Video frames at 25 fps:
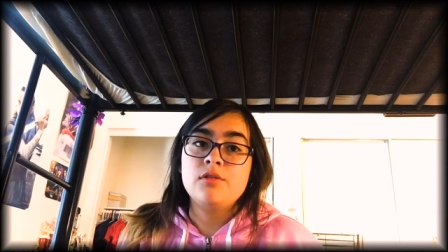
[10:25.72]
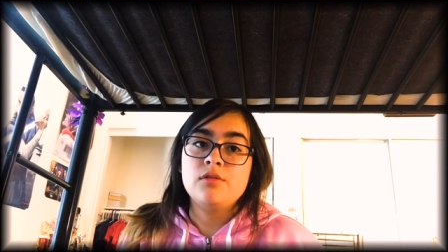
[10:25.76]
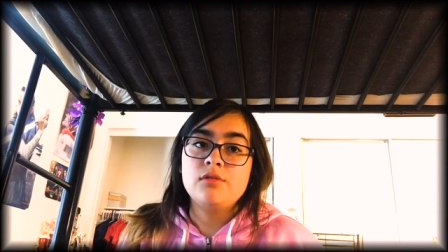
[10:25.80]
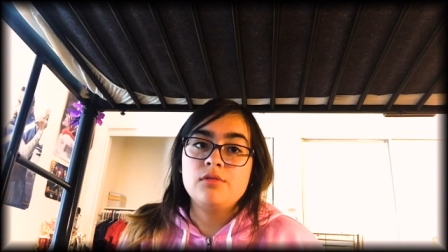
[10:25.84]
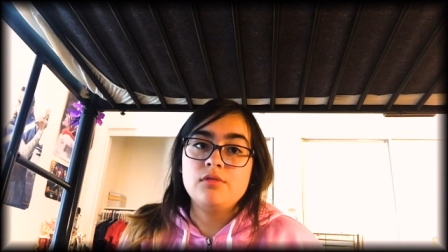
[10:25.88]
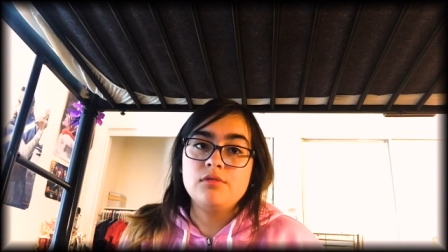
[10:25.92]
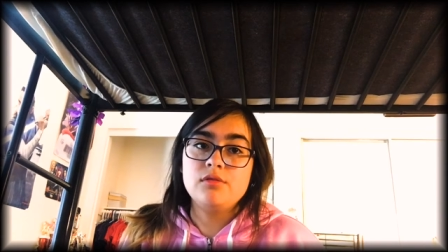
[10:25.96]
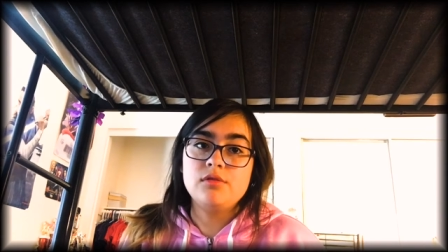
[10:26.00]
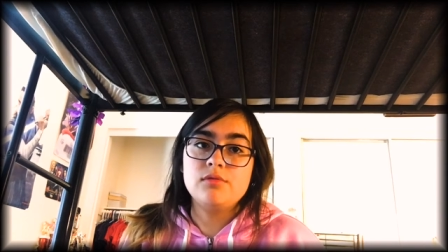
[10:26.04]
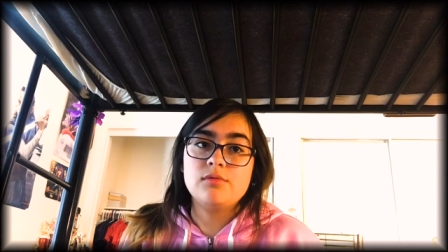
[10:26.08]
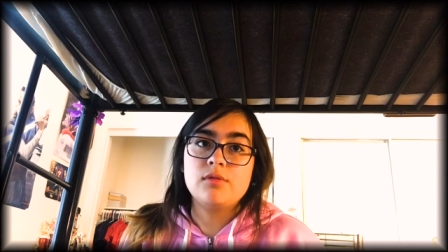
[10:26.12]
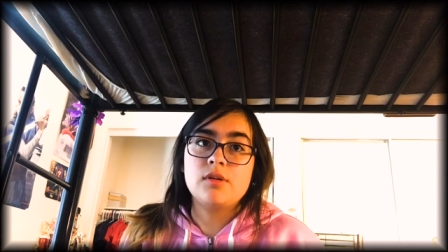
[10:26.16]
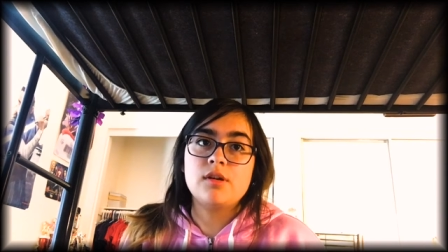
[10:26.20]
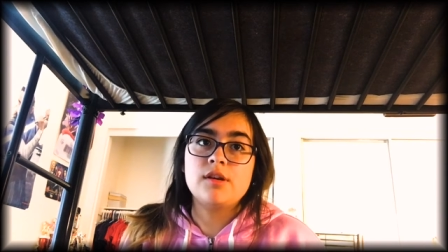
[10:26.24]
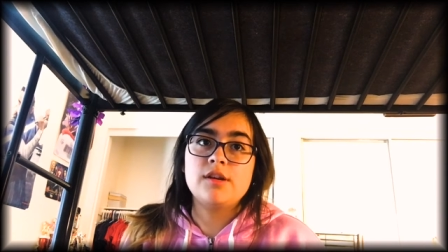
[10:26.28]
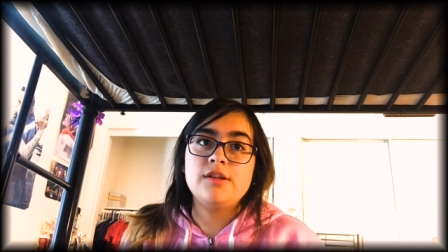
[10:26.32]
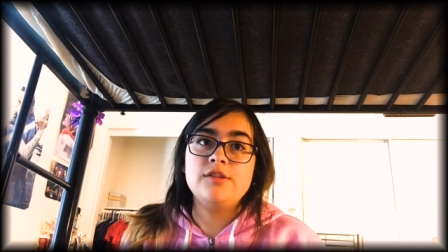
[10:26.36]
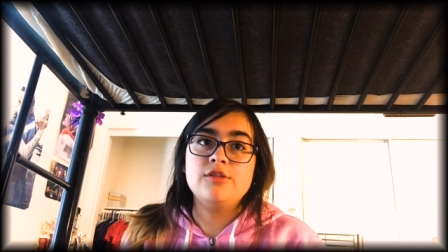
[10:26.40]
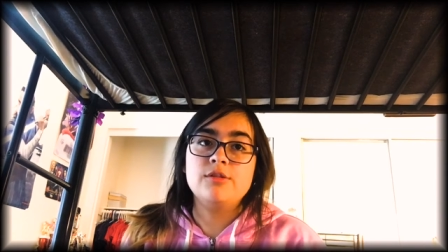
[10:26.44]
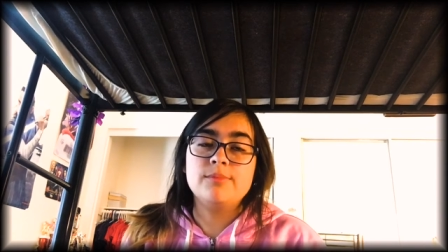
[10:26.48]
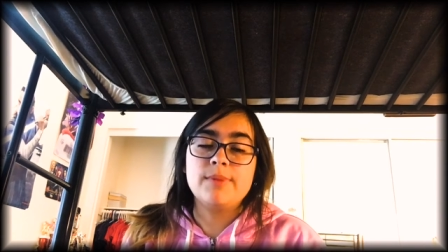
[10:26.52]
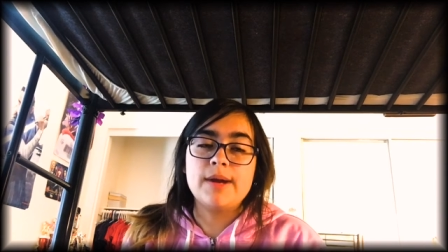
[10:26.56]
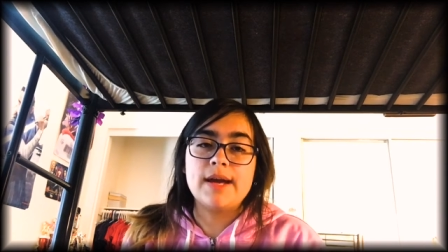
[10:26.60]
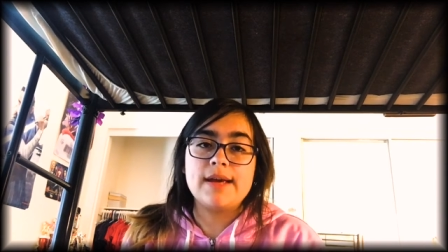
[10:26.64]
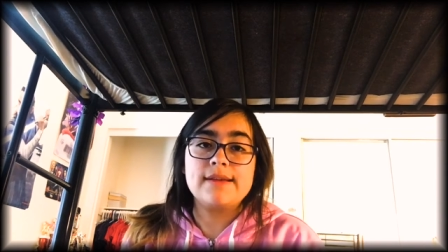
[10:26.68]
who you are in
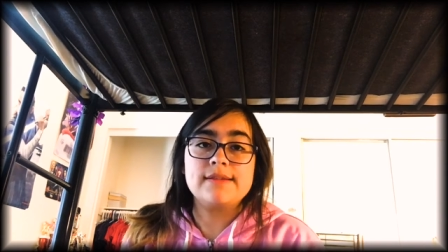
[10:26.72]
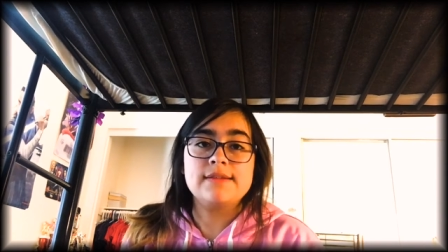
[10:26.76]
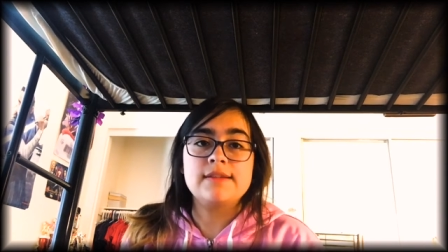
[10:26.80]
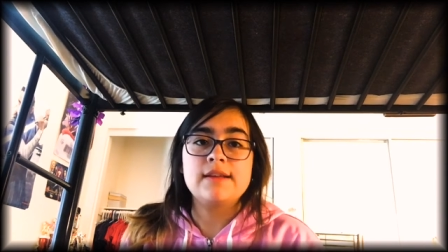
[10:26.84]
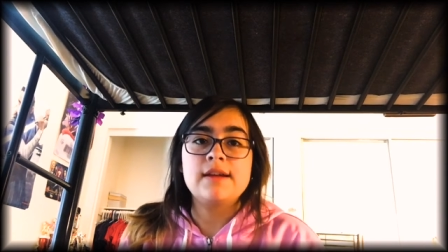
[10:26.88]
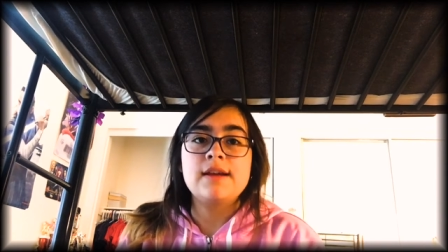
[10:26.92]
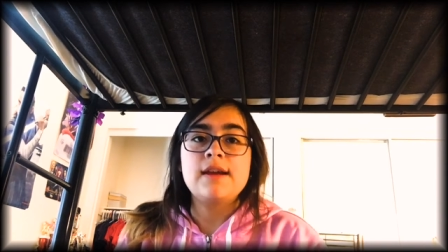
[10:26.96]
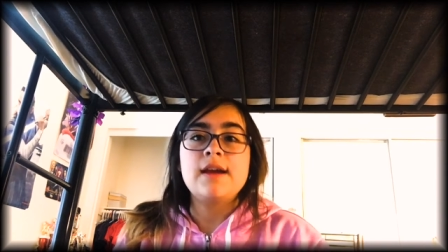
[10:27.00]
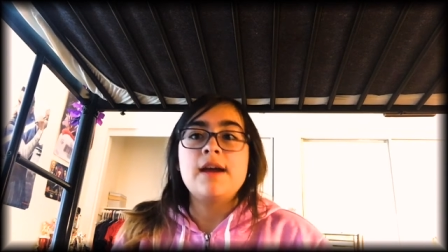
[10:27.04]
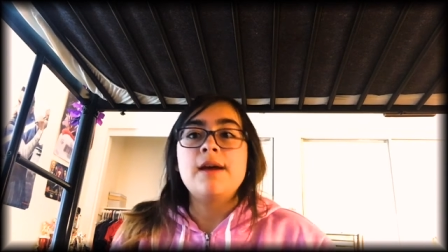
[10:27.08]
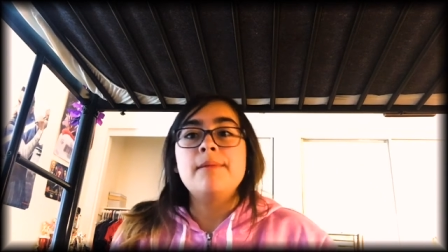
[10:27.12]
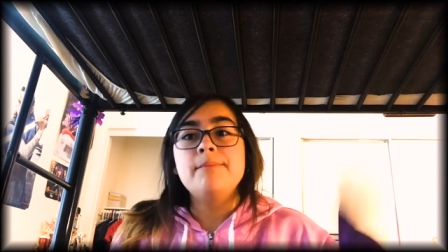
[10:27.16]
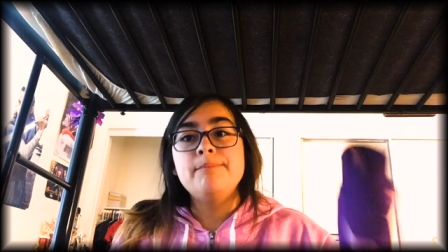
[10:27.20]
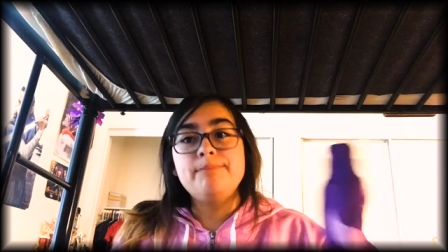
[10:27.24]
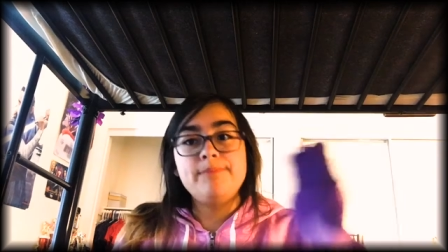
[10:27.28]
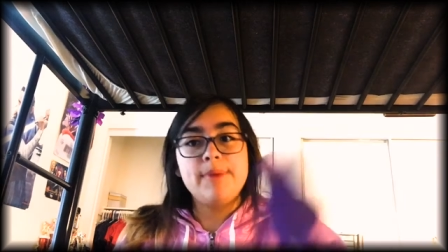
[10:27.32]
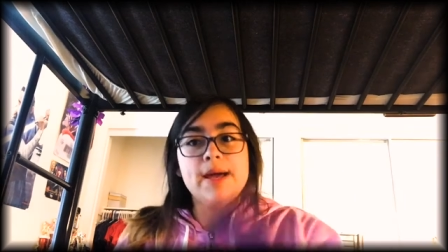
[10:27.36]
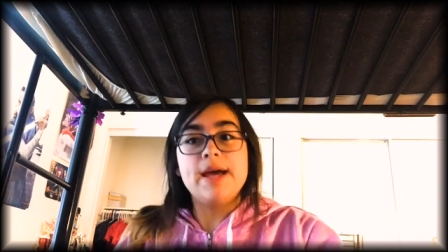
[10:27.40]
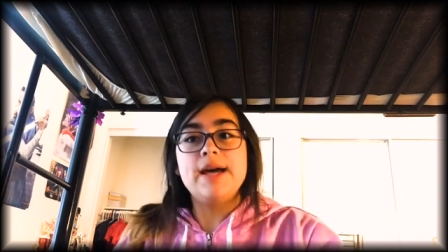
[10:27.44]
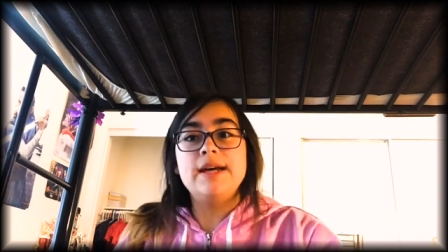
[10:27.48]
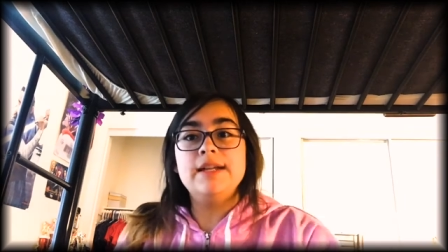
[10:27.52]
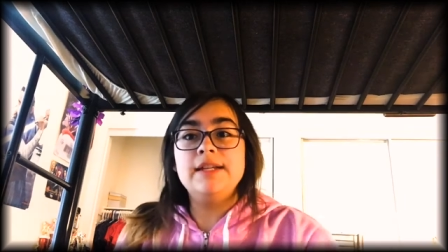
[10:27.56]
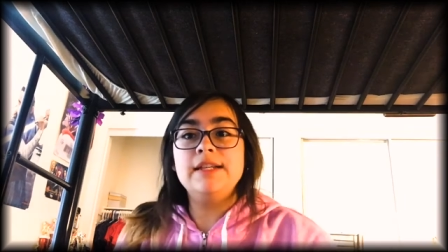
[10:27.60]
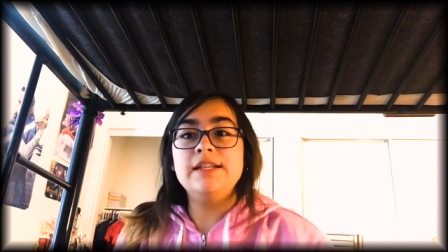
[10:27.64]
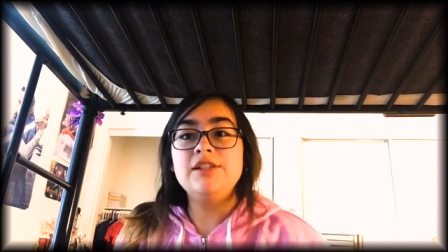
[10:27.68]
your past. Bad.